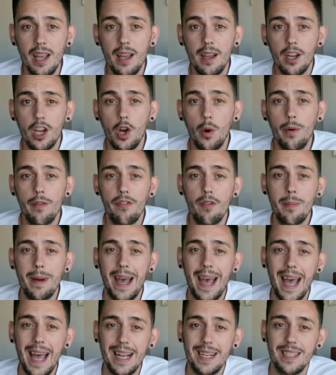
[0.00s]
Going from a
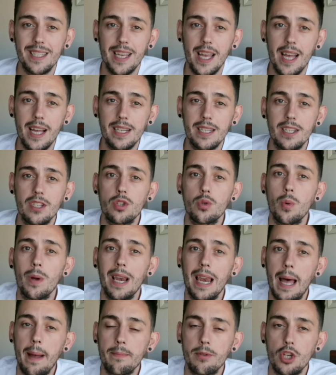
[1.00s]
handset to a
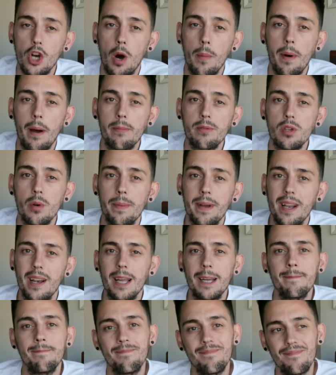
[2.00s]
laptop, I was a bit
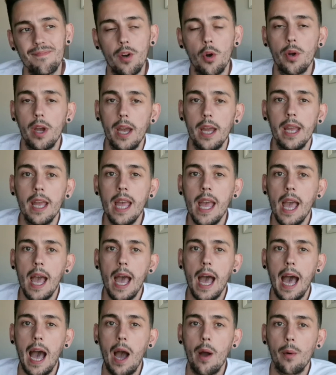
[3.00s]
like, okay,
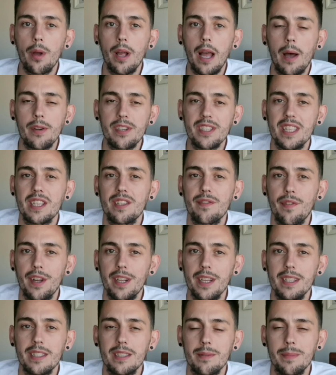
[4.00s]
how does this fit
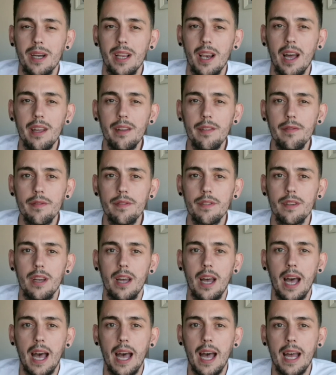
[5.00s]
into my life?
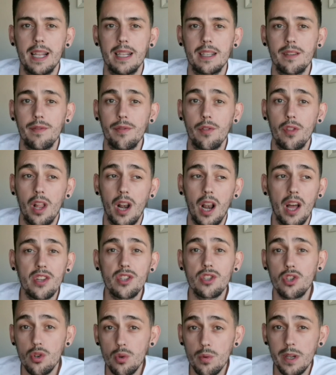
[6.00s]
And for the last
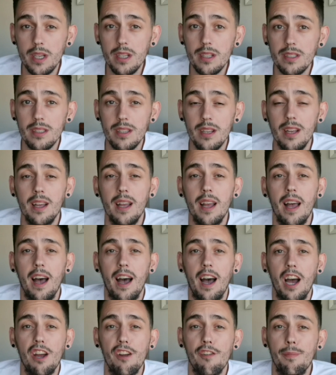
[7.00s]
2 weeks,
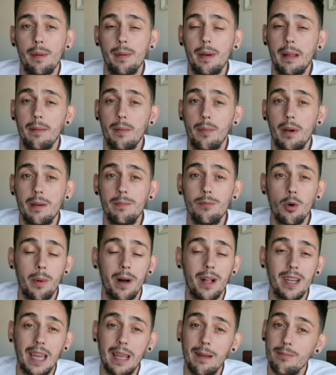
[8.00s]
I've been able to play mobile
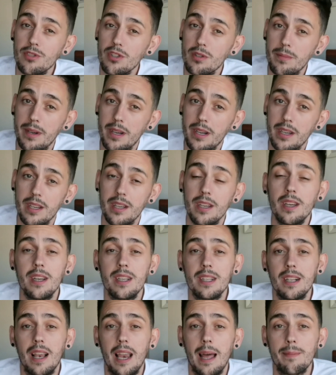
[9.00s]
games on my
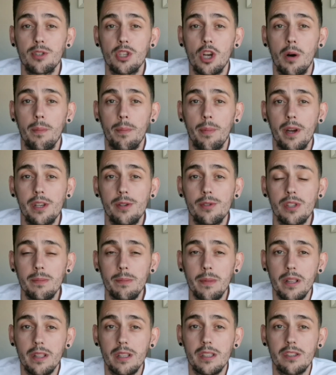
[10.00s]
laptop by using
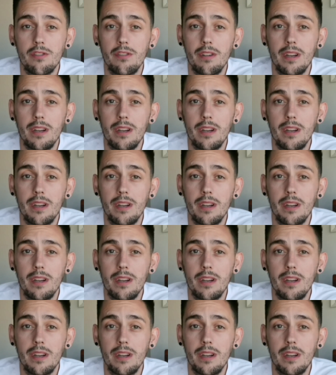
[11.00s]
multi-screen